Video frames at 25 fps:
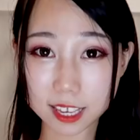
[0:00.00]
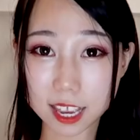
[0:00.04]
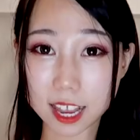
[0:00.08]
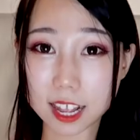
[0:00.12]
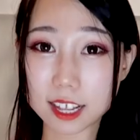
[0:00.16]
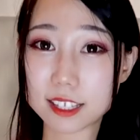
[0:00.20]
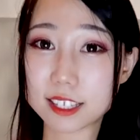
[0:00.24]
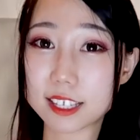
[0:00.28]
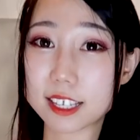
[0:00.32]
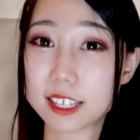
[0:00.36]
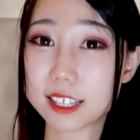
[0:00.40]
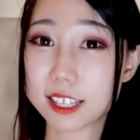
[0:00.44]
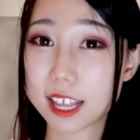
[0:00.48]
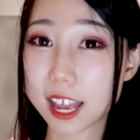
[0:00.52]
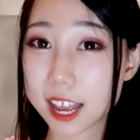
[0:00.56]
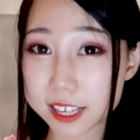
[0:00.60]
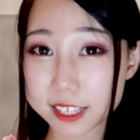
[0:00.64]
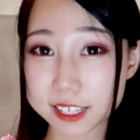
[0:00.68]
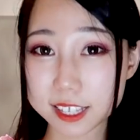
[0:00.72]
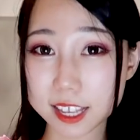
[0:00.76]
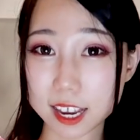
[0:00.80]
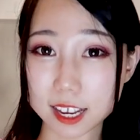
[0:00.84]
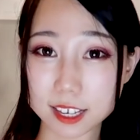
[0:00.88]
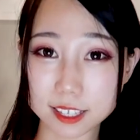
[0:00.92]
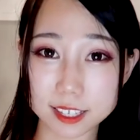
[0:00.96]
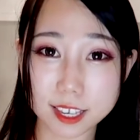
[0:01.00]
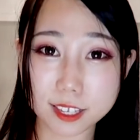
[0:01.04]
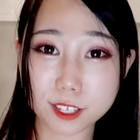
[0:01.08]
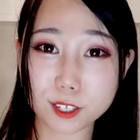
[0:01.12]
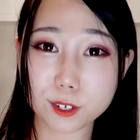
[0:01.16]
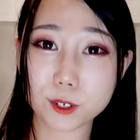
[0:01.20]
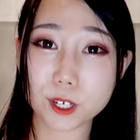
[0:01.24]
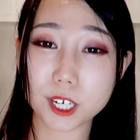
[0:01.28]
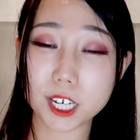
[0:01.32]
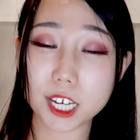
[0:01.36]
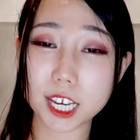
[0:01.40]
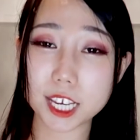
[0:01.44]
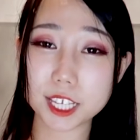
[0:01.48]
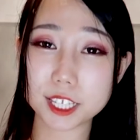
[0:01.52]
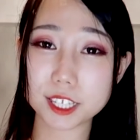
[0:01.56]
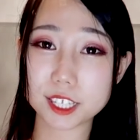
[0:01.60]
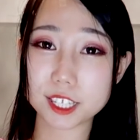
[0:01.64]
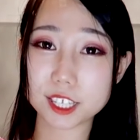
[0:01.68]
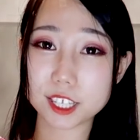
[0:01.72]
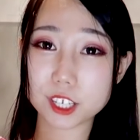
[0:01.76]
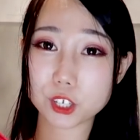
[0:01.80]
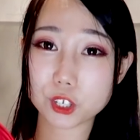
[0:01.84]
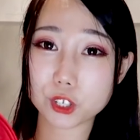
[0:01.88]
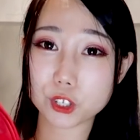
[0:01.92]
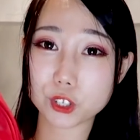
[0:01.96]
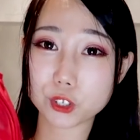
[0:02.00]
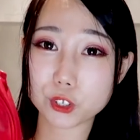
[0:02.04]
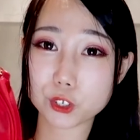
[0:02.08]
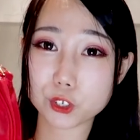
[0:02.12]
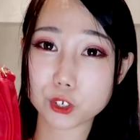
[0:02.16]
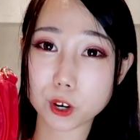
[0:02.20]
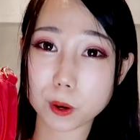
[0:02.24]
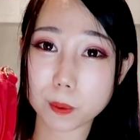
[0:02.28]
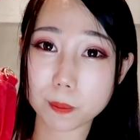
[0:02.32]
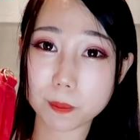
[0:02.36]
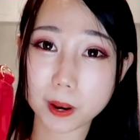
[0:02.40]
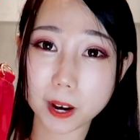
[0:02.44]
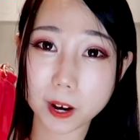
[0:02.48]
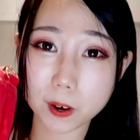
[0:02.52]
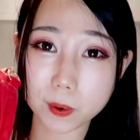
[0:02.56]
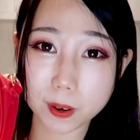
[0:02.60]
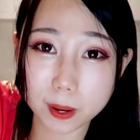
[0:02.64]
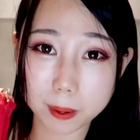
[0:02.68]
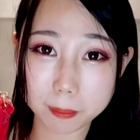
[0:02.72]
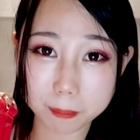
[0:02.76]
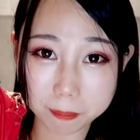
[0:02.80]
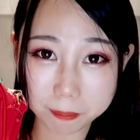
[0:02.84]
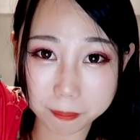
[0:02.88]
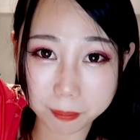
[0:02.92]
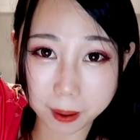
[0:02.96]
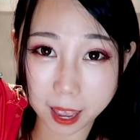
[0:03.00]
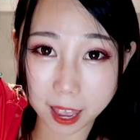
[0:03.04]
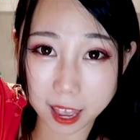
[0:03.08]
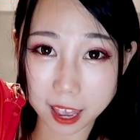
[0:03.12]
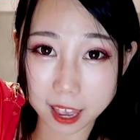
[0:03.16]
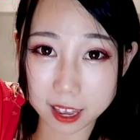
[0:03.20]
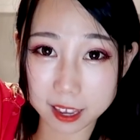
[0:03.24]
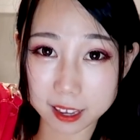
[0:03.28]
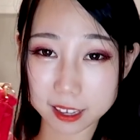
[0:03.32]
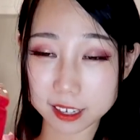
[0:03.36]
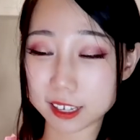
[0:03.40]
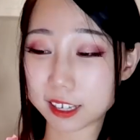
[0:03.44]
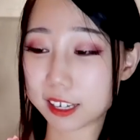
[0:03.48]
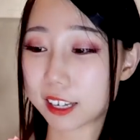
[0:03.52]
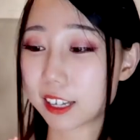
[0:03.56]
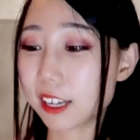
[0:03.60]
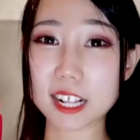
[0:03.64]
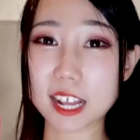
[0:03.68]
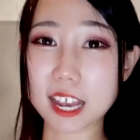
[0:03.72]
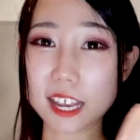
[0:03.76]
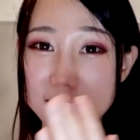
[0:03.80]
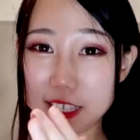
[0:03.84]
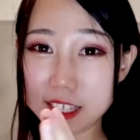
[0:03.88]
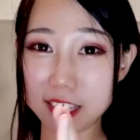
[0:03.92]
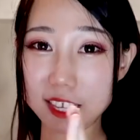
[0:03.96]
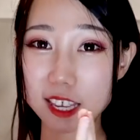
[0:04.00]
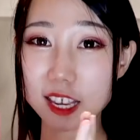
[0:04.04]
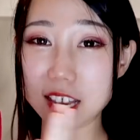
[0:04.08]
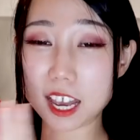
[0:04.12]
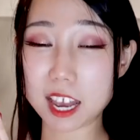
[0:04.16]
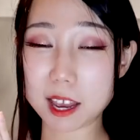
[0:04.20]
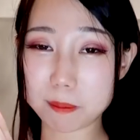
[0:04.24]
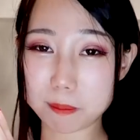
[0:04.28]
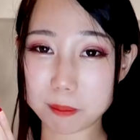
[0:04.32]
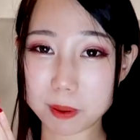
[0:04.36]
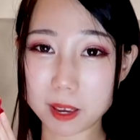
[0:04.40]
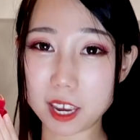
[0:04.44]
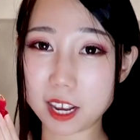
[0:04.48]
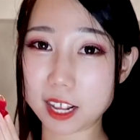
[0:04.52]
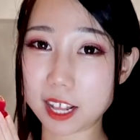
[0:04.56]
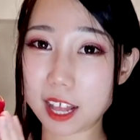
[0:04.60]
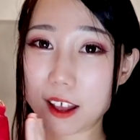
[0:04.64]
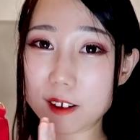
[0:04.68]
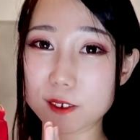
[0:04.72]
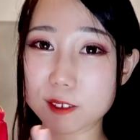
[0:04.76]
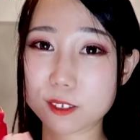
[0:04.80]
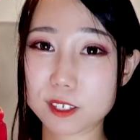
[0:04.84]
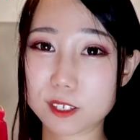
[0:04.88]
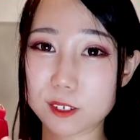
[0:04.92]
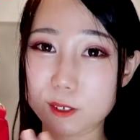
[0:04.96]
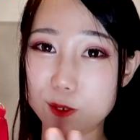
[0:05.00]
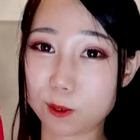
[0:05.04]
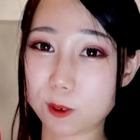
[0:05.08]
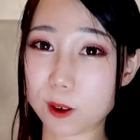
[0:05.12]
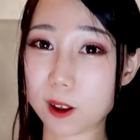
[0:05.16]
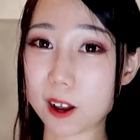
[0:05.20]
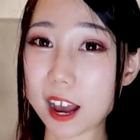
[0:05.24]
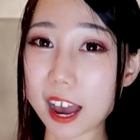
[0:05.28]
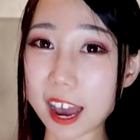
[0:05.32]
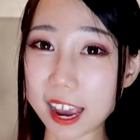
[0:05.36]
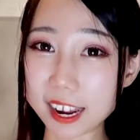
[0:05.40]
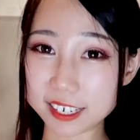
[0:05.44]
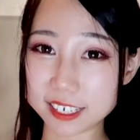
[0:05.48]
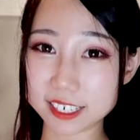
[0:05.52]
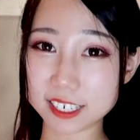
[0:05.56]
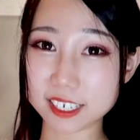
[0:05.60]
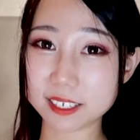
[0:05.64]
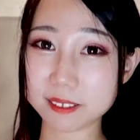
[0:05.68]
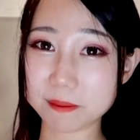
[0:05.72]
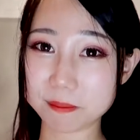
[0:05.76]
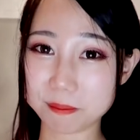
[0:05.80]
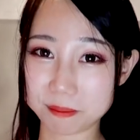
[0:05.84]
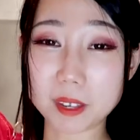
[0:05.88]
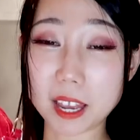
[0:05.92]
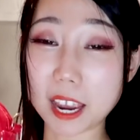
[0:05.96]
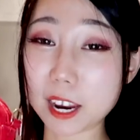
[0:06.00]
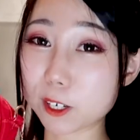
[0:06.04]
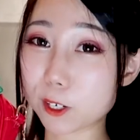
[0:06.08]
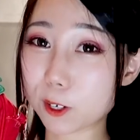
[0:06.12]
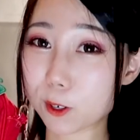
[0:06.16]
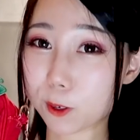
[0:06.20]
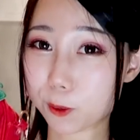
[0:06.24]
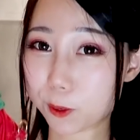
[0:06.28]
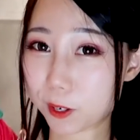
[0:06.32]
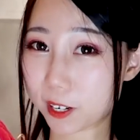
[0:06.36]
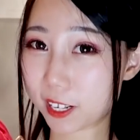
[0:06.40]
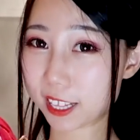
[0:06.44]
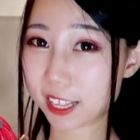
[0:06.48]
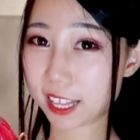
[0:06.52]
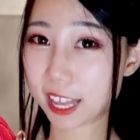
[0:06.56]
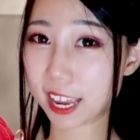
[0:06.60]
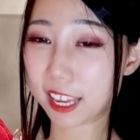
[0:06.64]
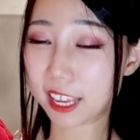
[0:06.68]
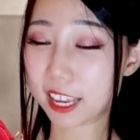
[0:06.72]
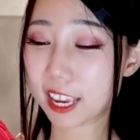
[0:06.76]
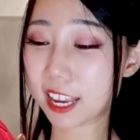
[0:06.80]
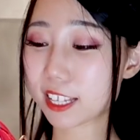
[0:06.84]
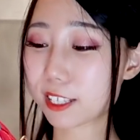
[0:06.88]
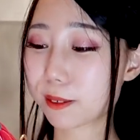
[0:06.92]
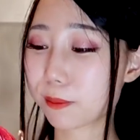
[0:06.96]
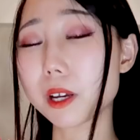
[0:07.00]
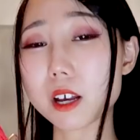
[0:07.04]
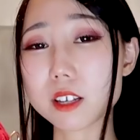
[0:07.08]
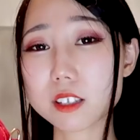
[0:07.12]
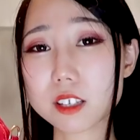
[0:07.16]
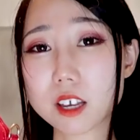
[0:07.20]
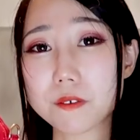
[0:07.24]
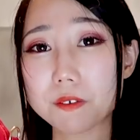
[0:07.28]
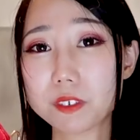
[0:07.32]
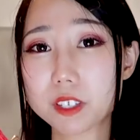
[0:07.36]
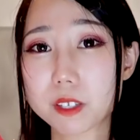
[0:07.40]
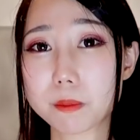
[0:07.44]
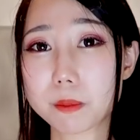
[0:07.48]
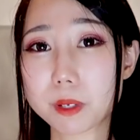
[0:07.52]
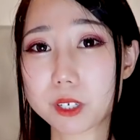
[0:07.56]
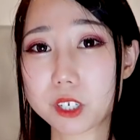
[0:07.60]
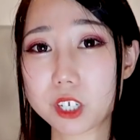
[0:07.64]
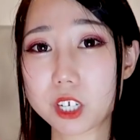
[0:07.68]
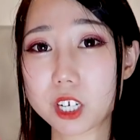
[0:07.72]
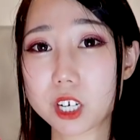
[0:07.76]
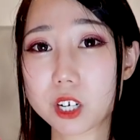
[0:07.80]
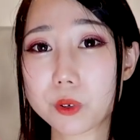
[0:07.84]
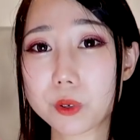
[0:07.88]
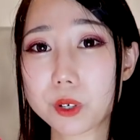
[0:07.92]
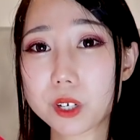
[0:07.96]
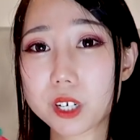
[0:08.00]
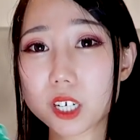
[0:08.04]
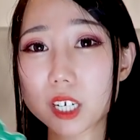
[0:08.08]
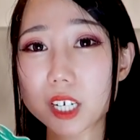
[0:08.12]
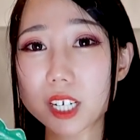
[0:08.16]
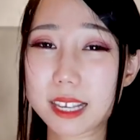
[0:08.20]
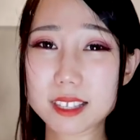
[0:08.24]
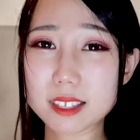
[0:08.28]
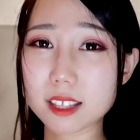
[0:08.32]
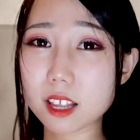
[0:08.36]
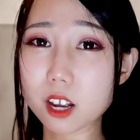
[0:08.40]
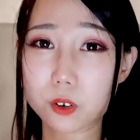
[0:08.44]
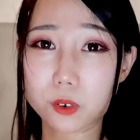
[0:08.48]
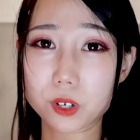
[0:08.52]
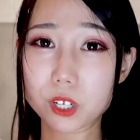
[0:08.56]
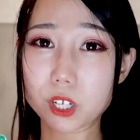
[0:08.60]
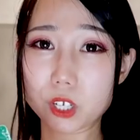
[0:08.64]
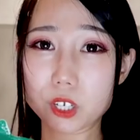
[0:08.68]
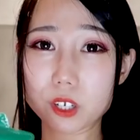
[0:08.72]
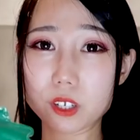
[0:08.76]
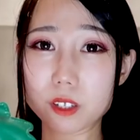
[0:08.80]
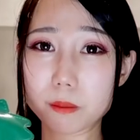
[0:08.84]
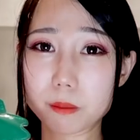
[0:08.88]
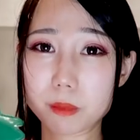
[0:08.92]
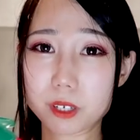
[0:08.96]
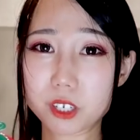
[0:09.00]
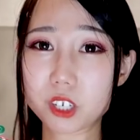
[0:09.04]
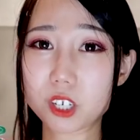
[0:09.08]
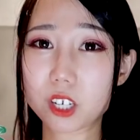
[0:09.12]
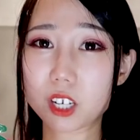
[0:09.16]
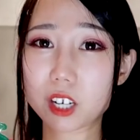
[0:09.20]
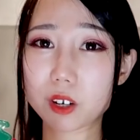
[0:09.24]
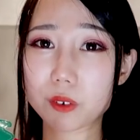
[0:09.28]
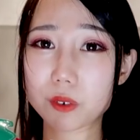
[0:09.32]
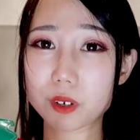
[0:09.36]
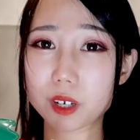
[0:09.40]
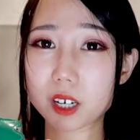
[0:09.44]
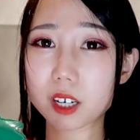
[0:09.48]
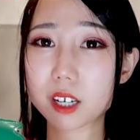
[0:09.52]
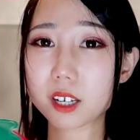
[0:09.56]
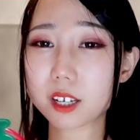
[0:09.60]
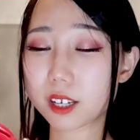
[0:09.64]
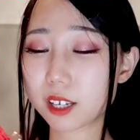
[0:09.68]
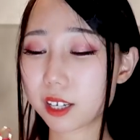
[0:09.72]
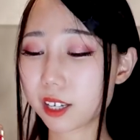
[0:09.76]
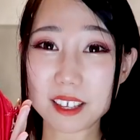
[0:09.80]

And another accessory is the strawberry bag. I think I picked out the wrong item. I don't really like it because of the material. It's not really good material.